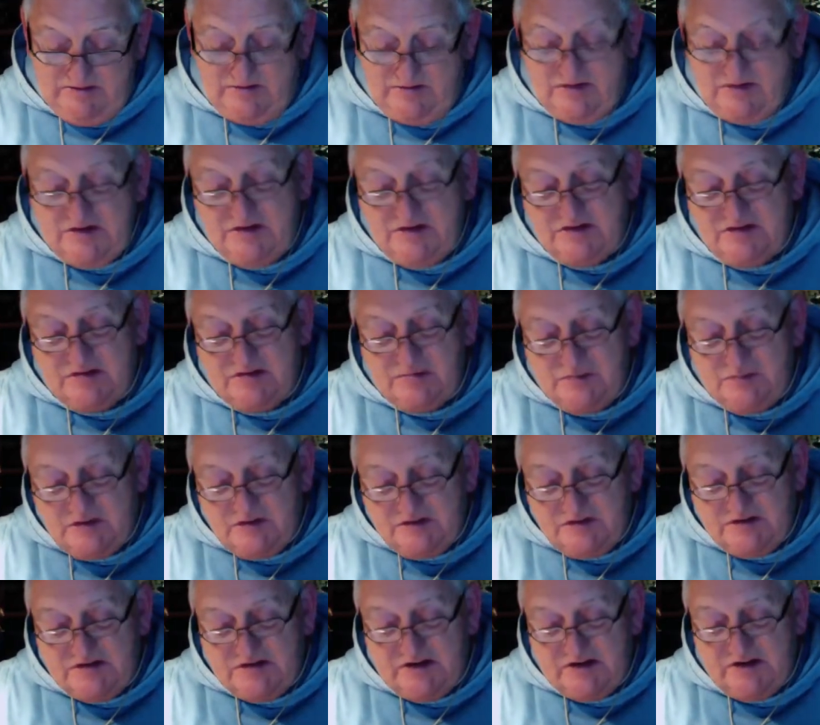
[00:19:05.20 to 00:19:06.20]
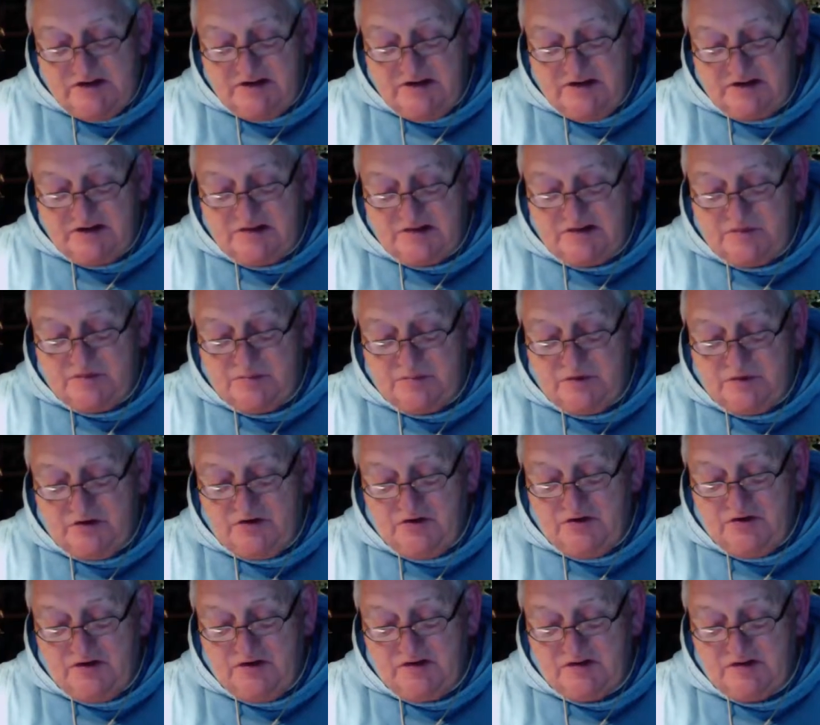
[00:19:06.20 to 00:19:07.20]
This mystical
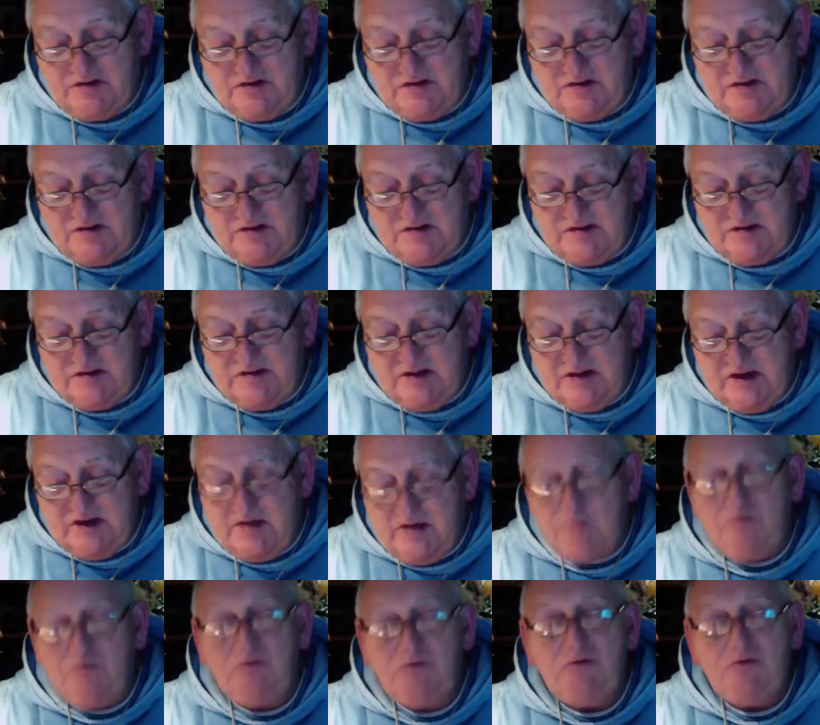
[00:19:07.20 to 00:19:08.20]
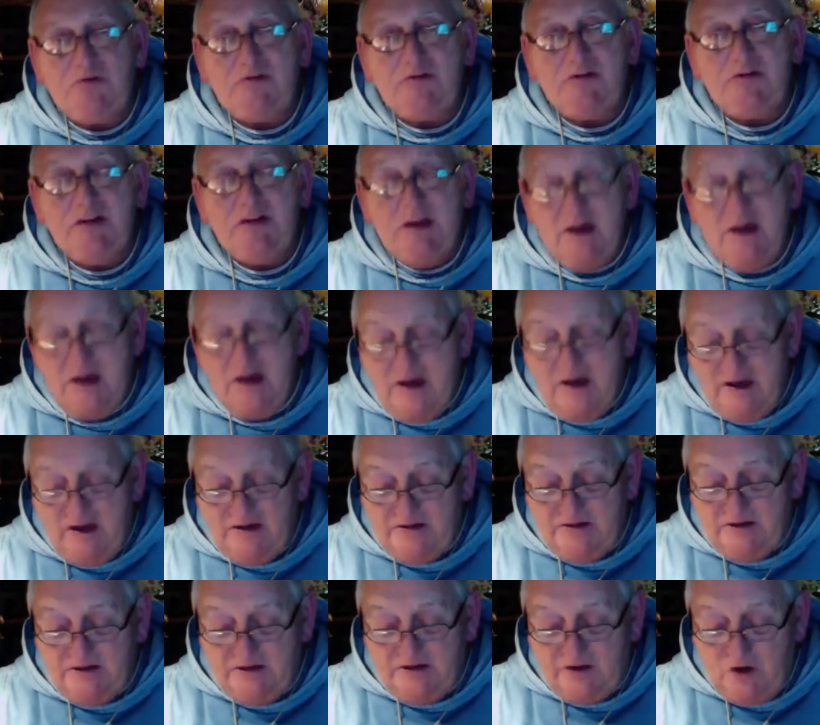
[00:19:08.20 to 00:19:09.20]
experience is enabled
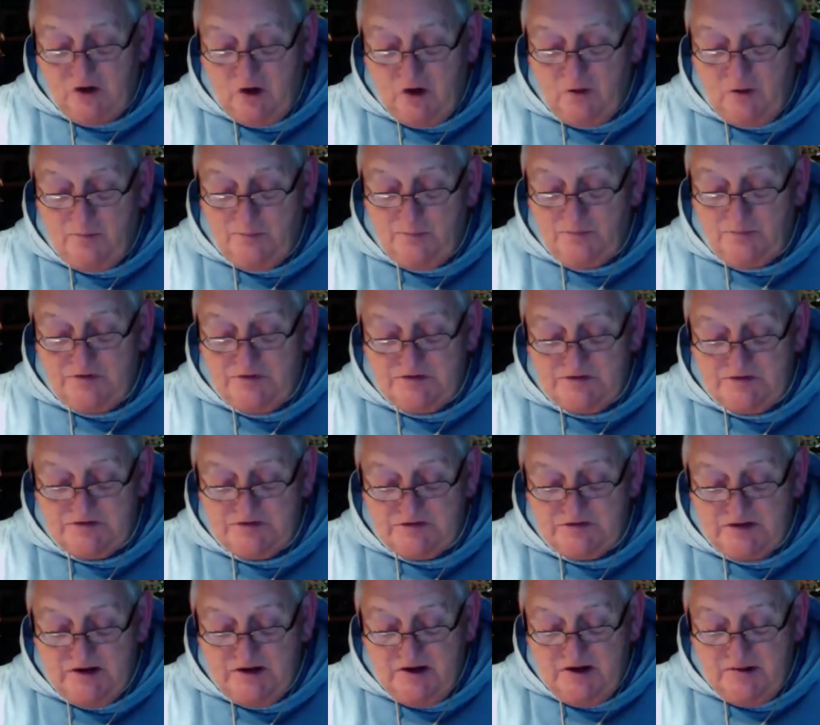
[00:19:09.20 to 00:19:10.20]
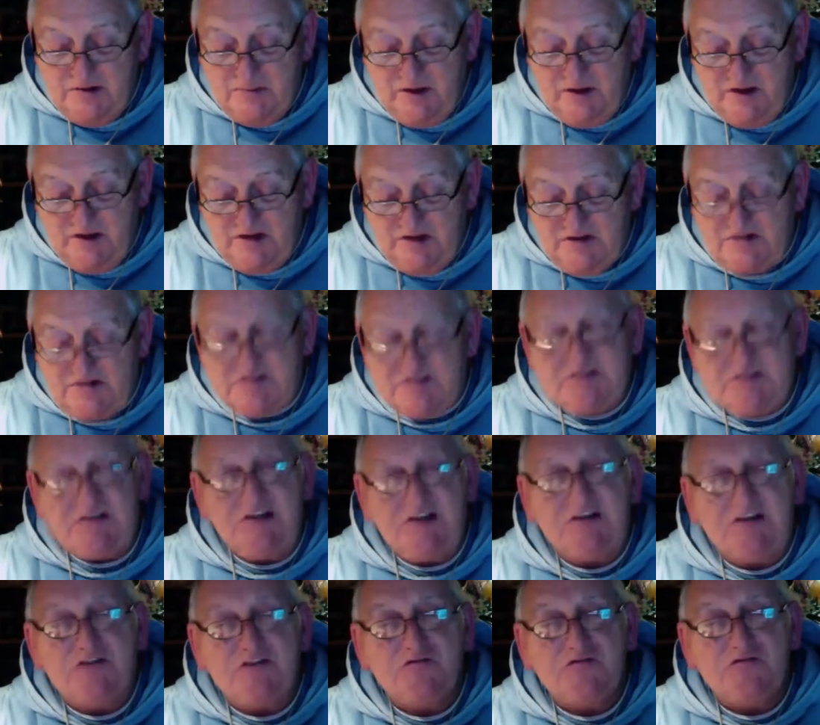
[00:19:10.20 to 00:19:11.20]
and encompassed by a
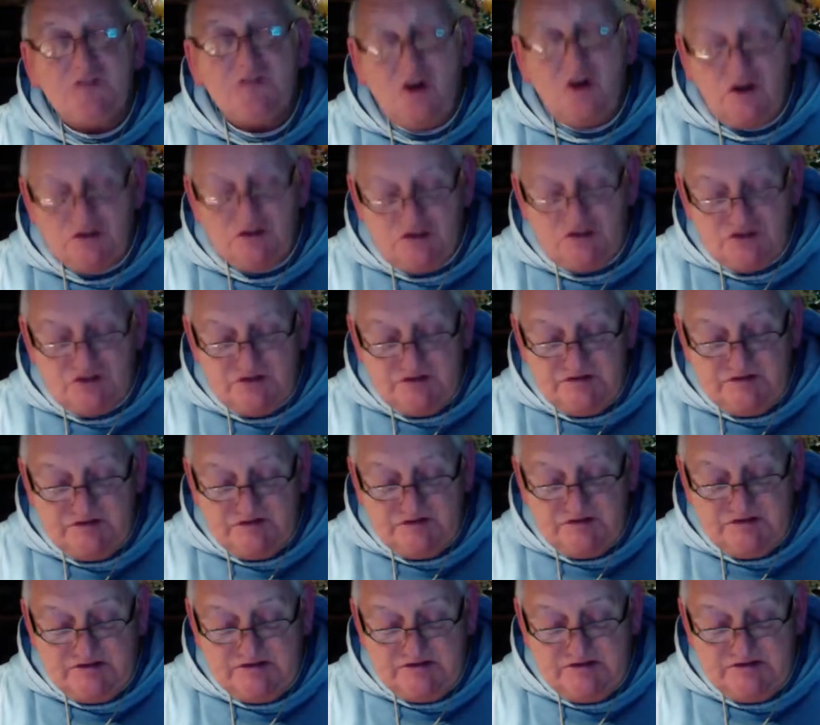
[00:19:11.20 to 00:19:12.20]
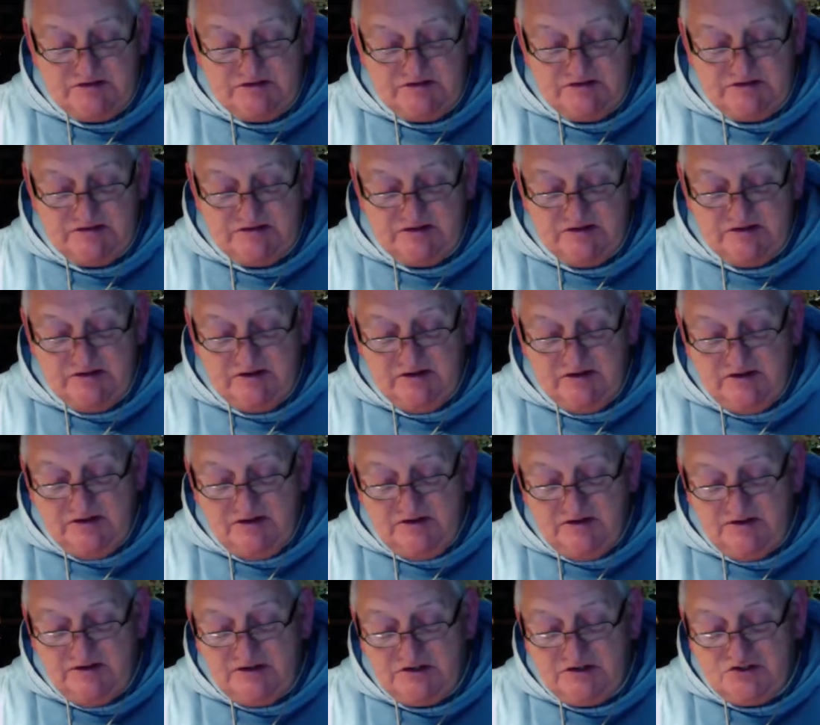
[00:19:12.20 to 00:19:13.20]
state of consciousness
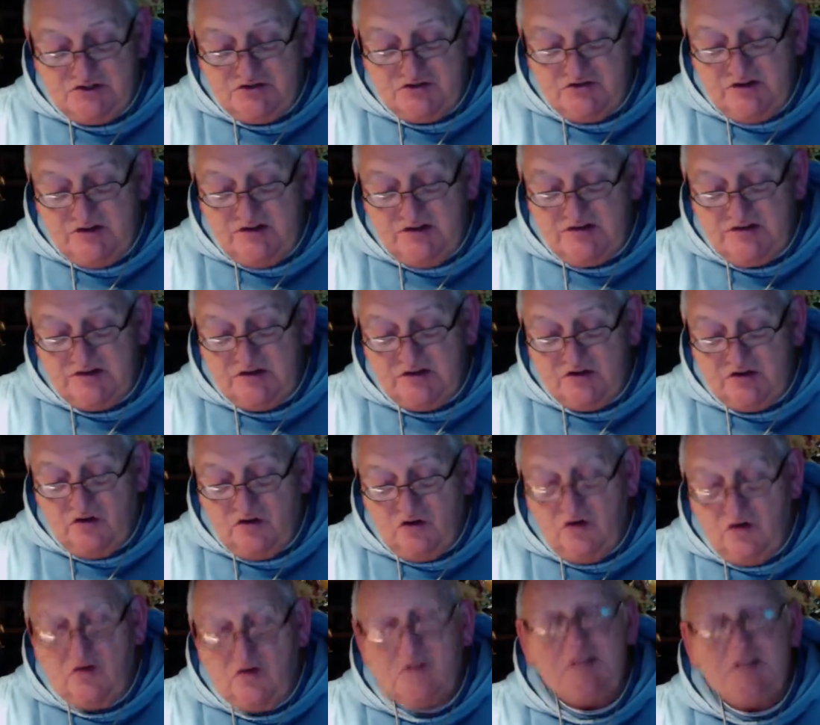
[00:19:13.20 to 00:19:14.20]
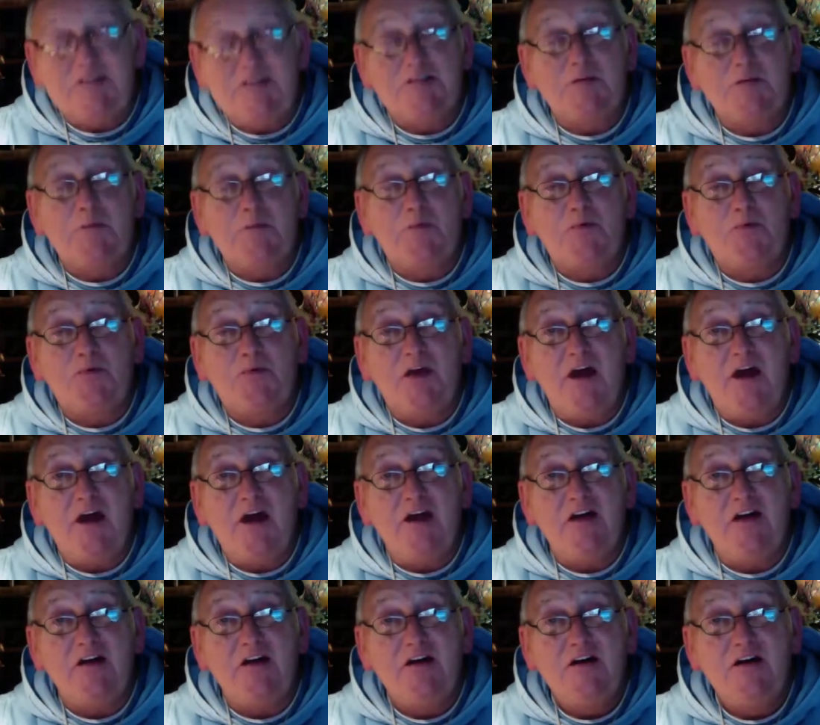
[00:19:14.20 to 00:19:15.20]
that Teresa calls the
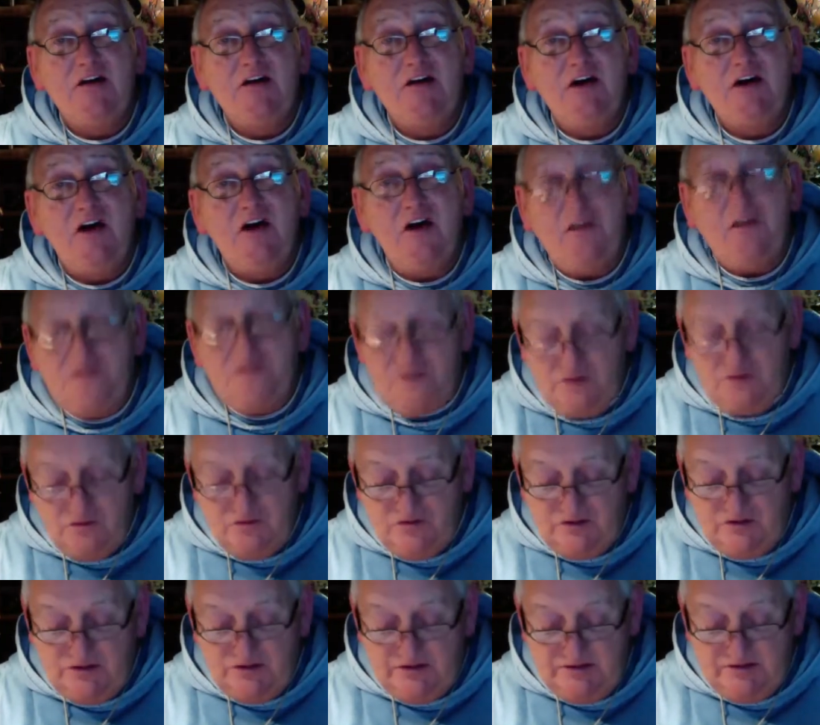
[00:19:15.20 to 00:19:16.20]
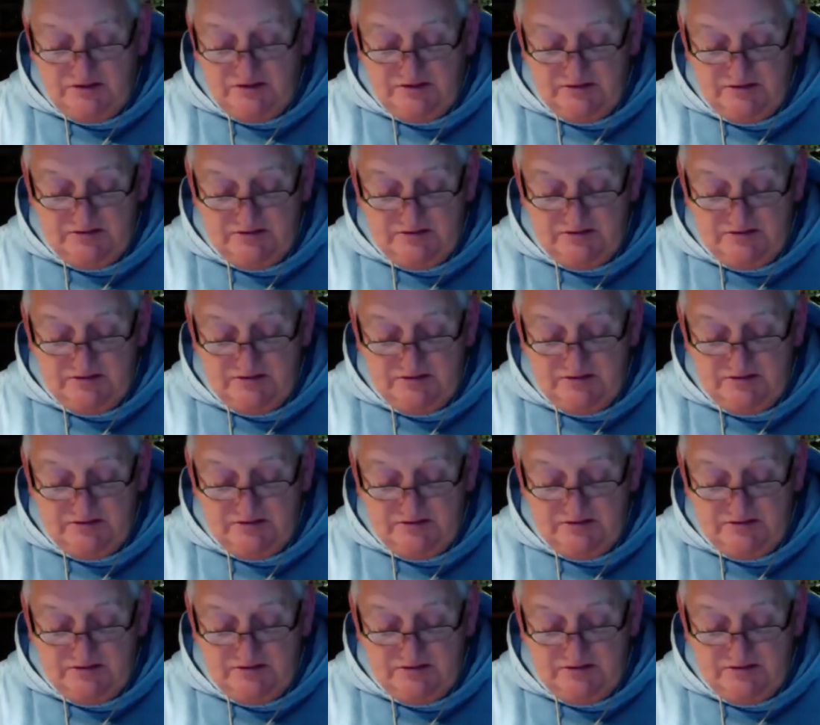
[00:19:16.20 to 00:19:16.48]
prayer of union,